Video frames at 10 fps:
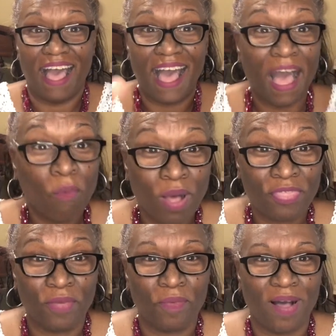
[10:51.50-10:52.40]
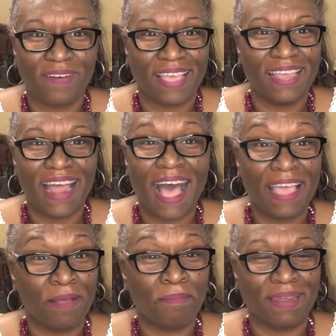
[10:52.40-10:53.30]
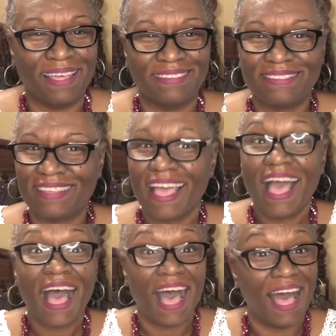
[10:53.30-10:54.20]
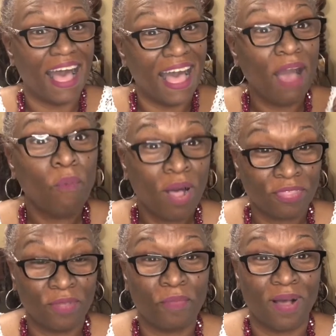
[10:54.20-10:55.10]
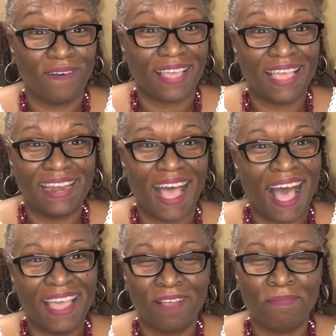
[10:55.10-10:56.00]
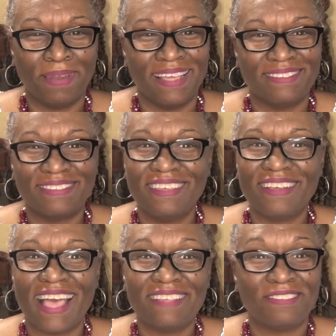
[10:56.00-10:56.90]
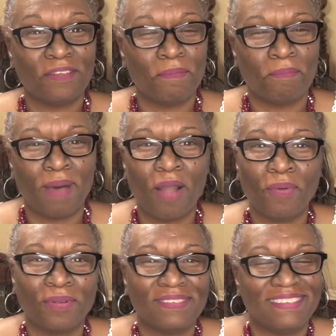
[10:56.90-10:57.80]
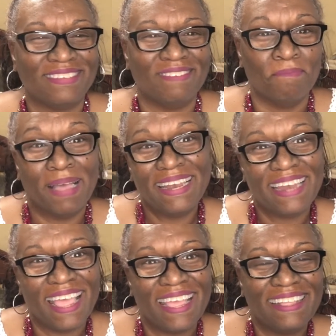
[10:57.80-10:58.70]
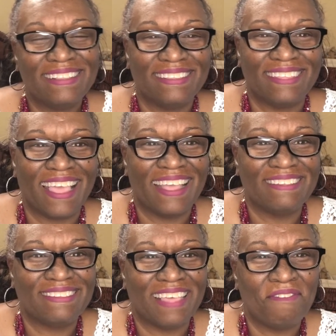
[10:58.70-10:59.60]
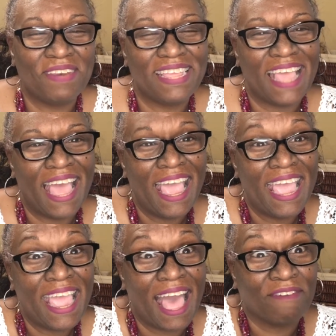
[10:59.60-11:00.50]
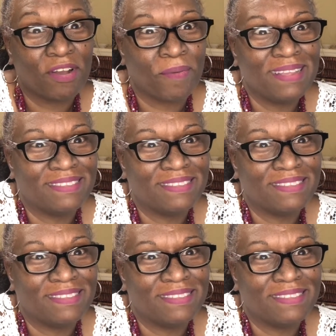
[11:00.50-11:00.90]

I walk the walk and I am blessed. I walk the walk and I am blessed. See you guys tomorrow, Monday, day seventy-eight. Have a great